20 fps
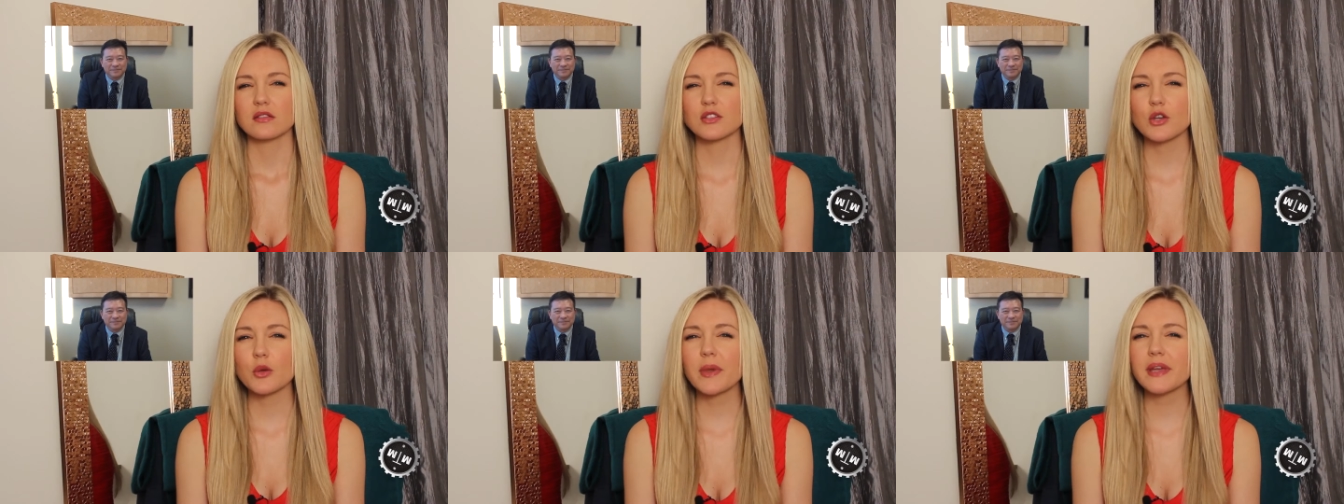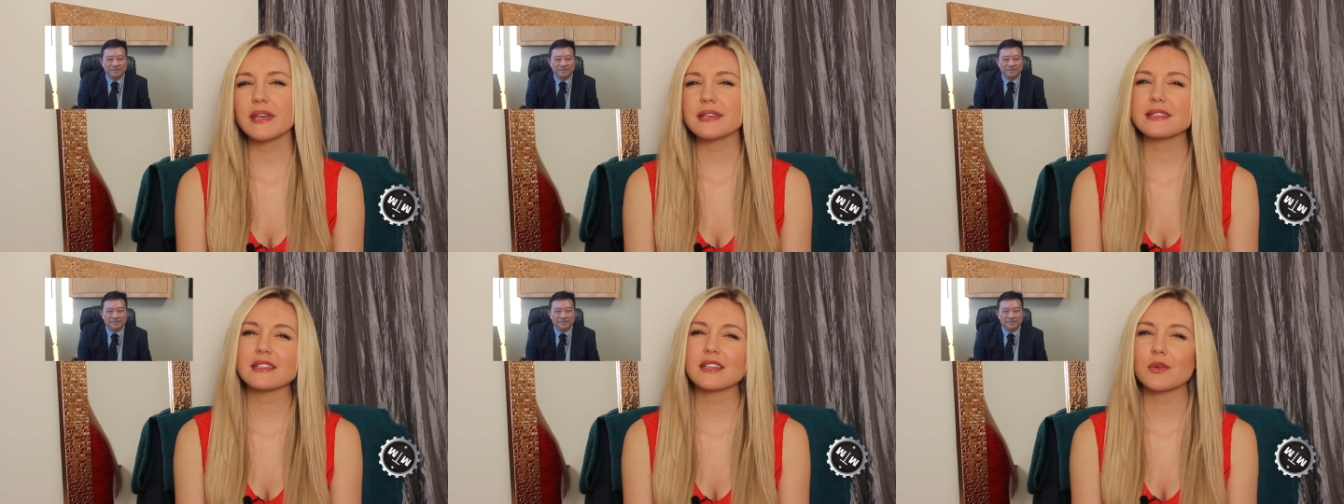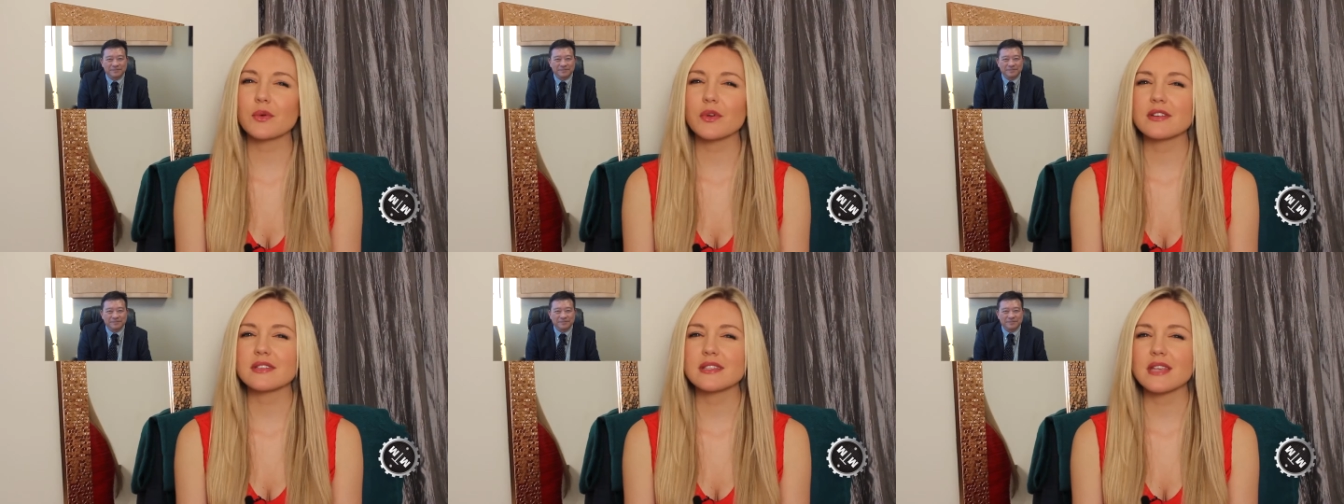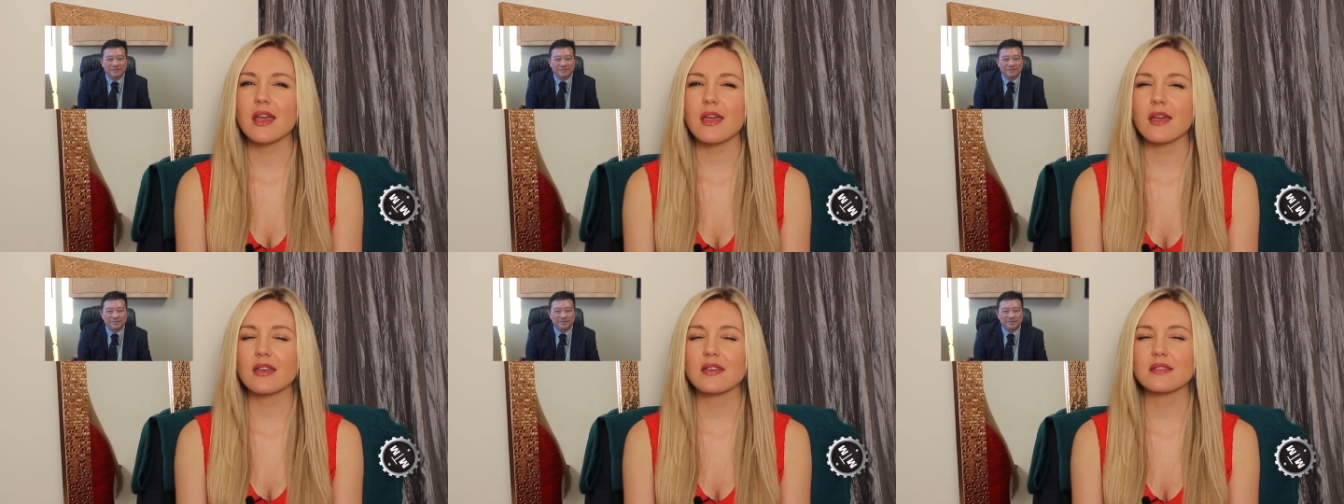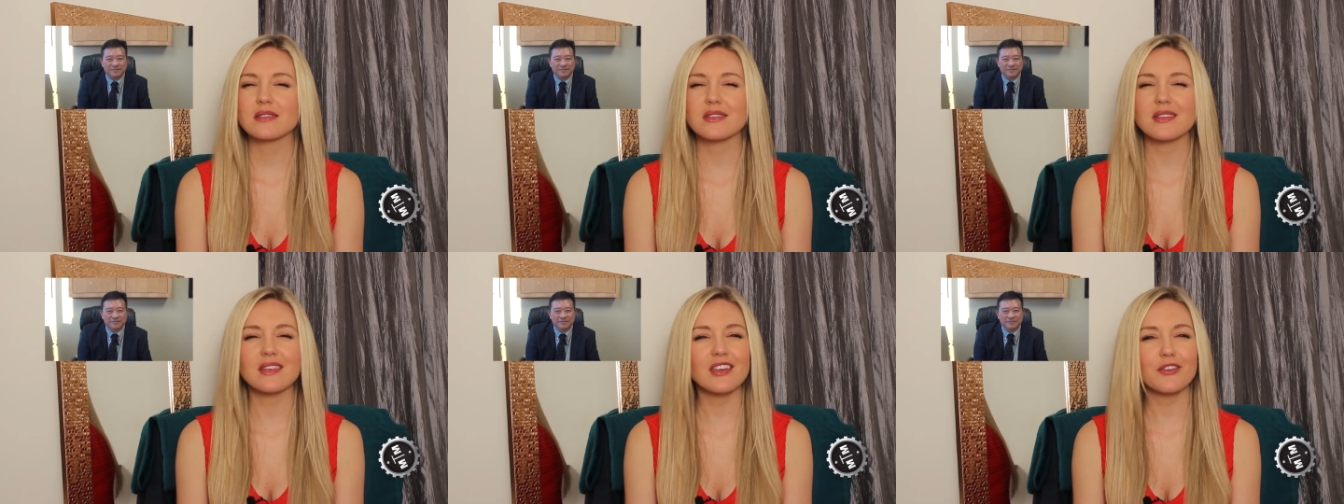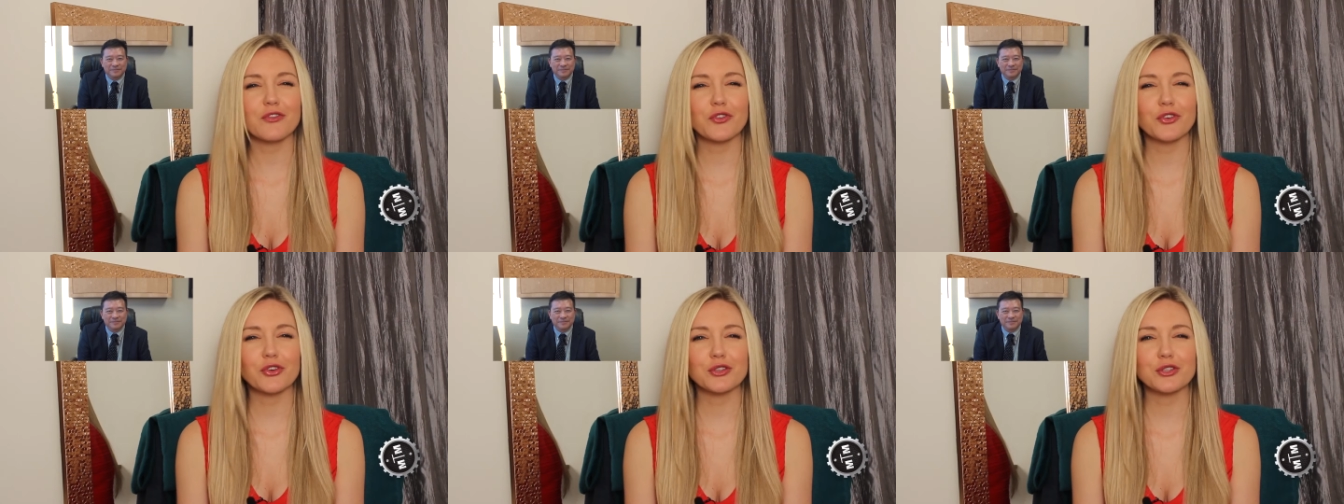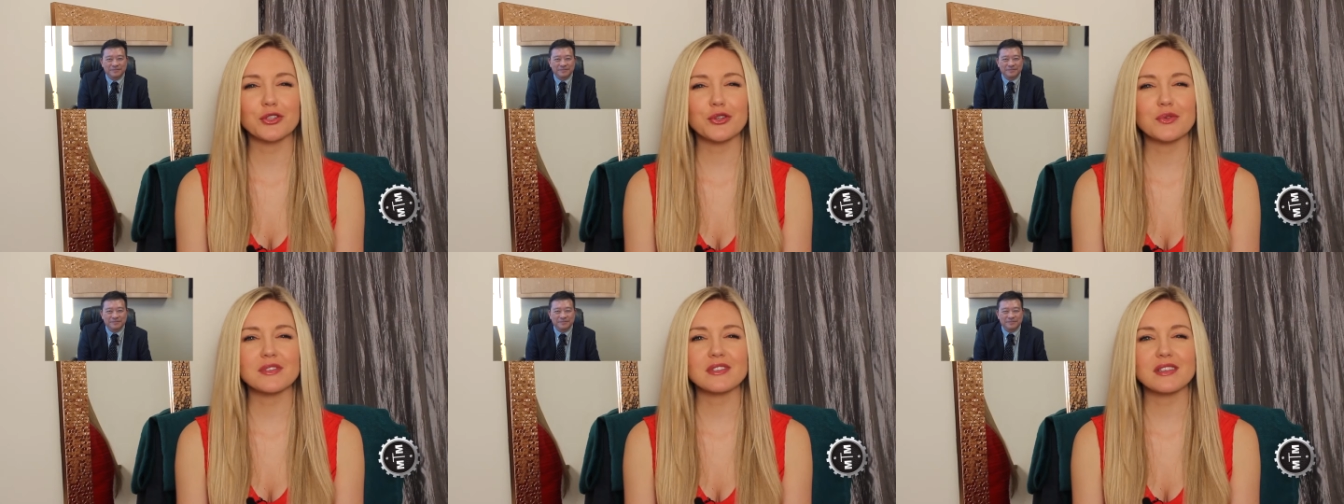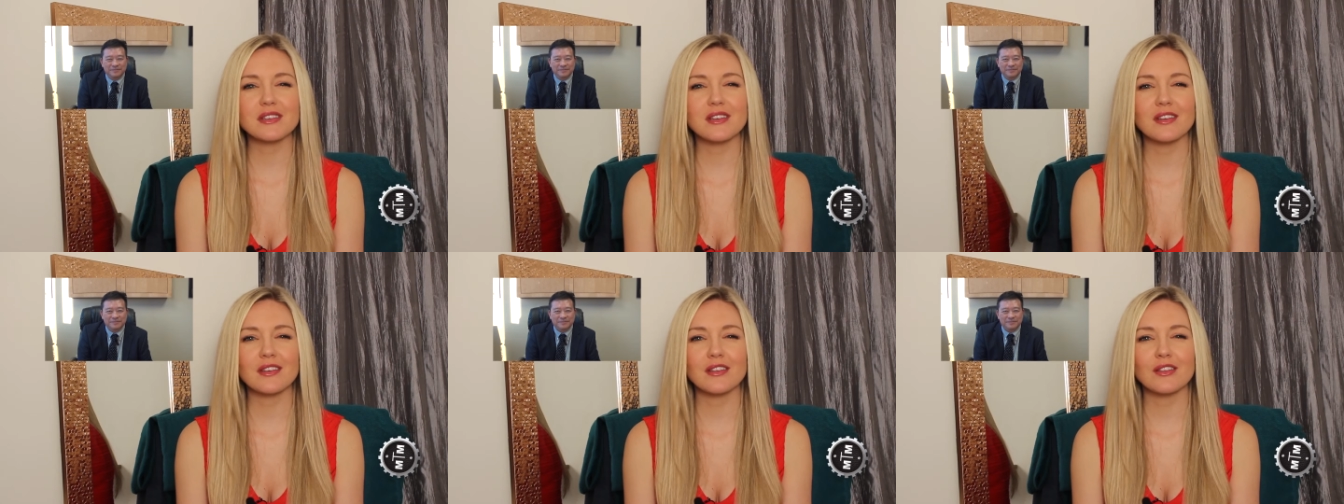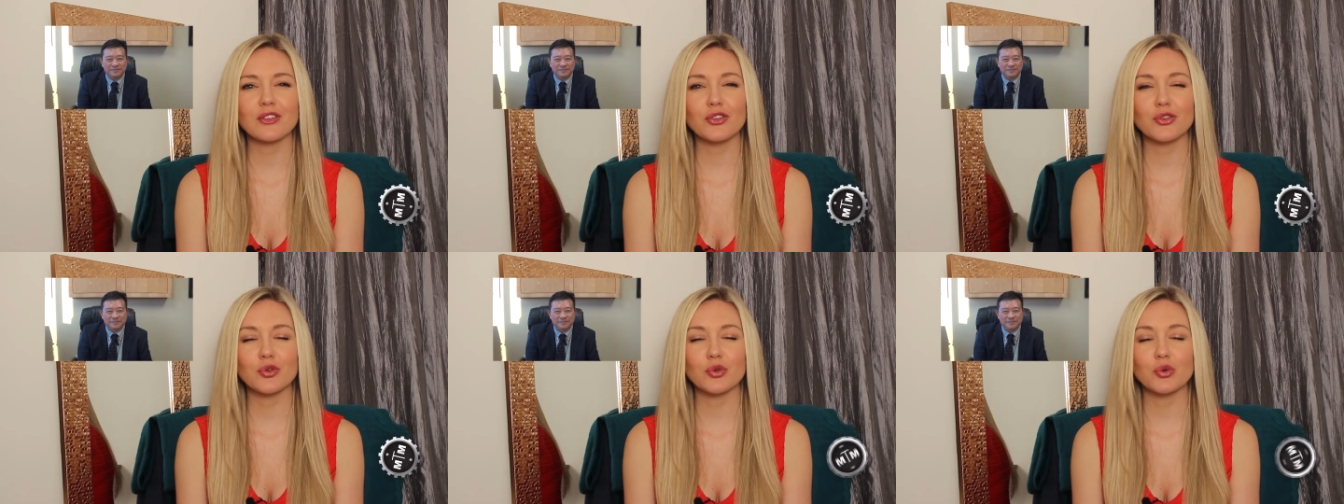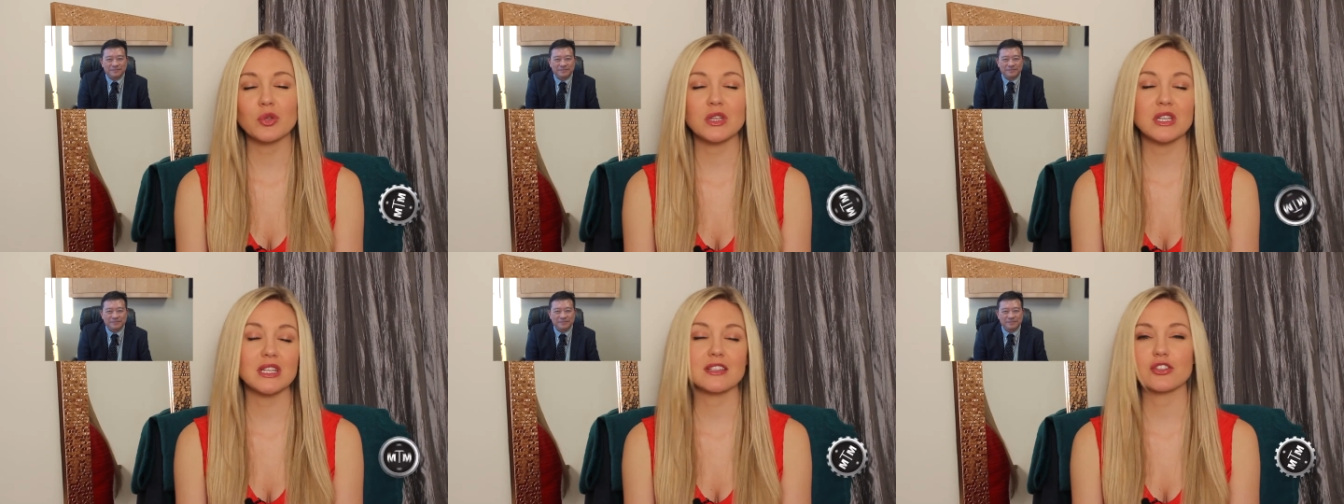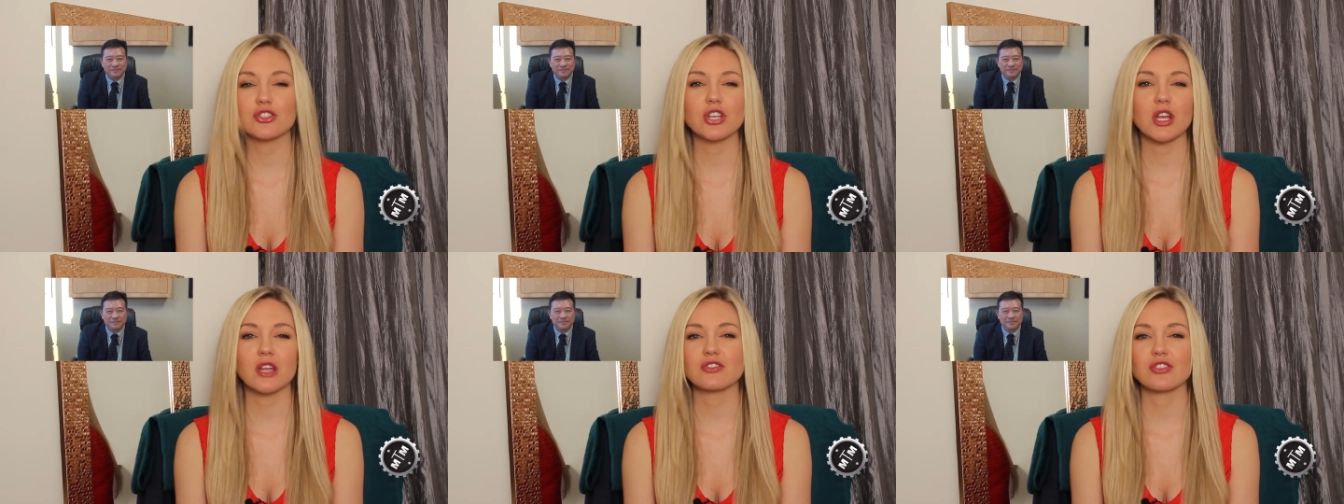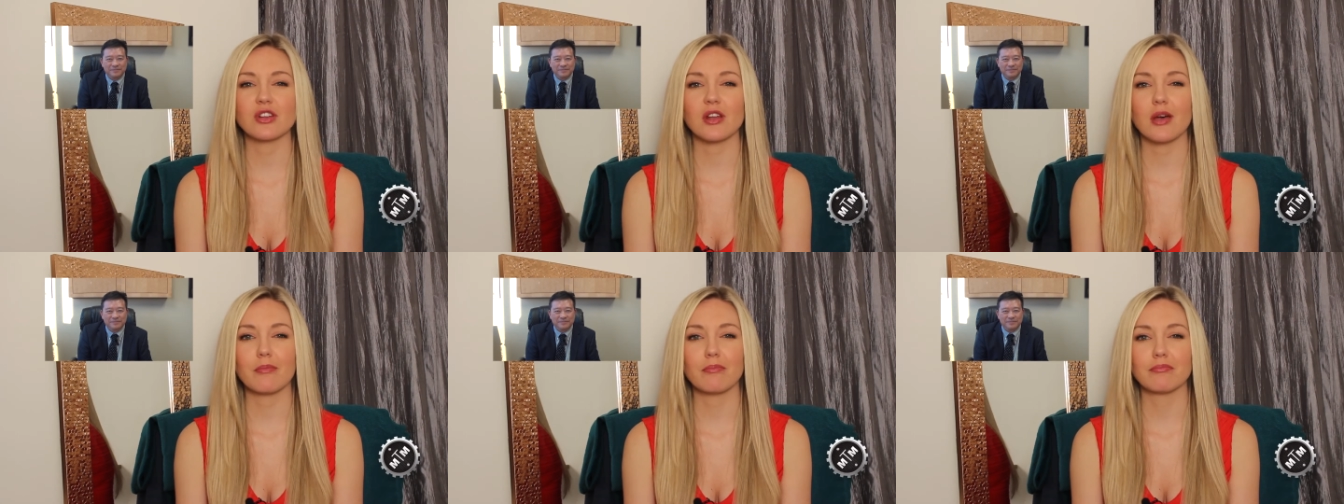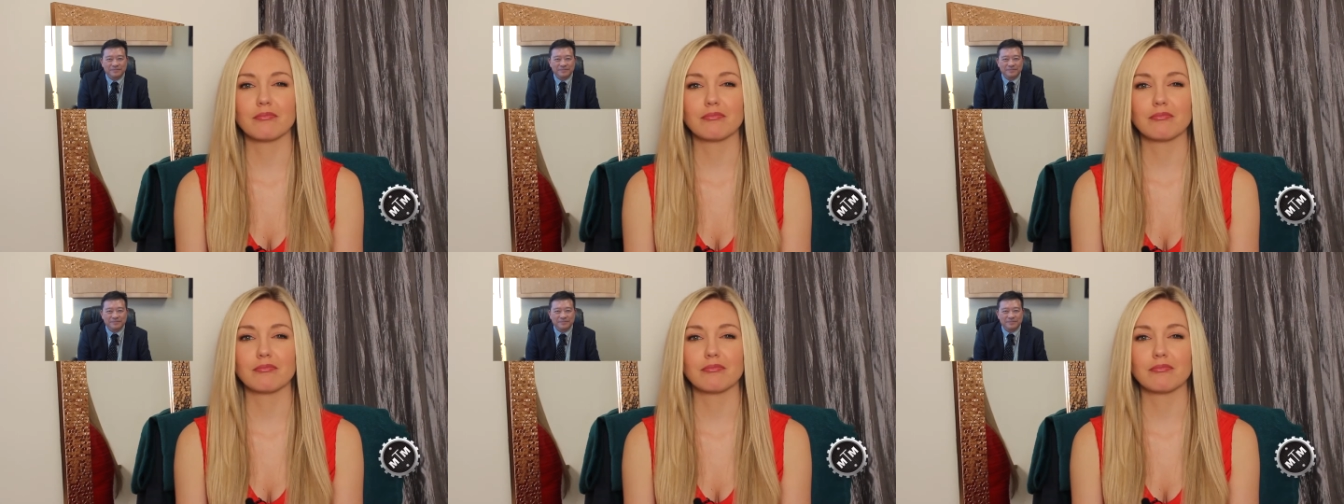So basically what you're saying is if you're losing, you need to change it up.